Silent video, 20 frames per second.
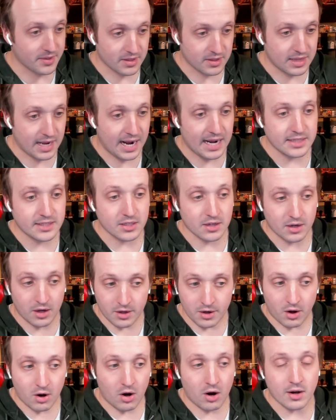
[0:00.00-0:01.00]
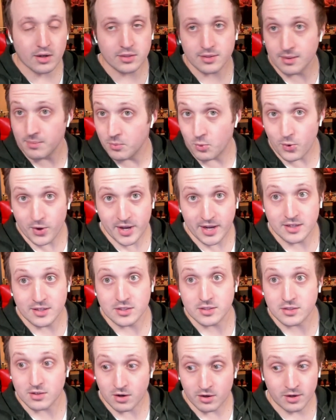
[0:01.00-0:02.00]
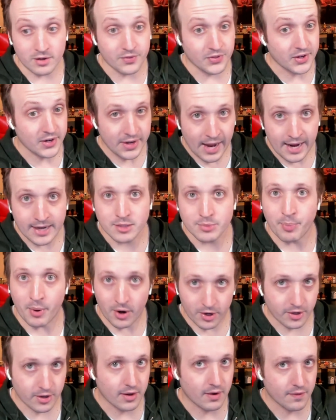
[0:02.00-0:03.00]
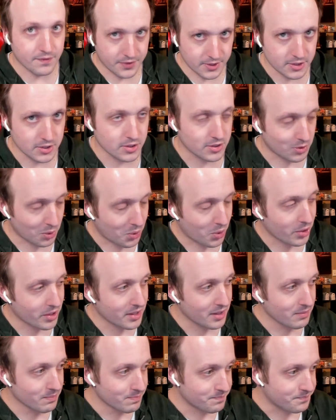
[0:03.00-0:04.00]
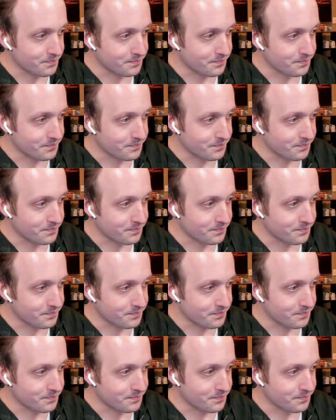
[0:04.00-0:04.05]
that's an awesome way to start the next part of this story.